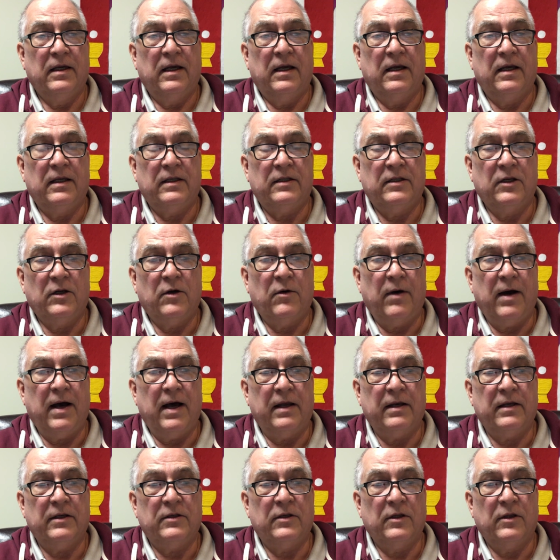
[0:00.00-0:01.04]
uh, to go
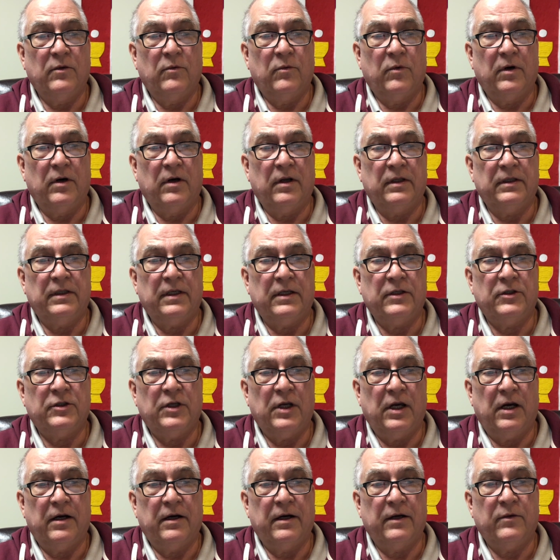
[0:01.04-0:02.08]
out into the world and
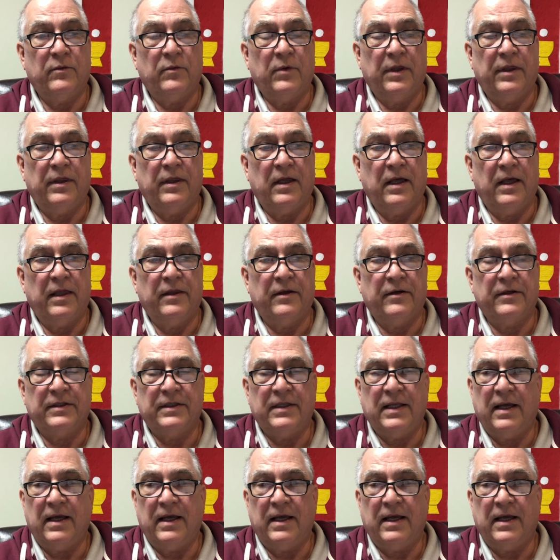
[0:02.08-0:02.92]
share it with others.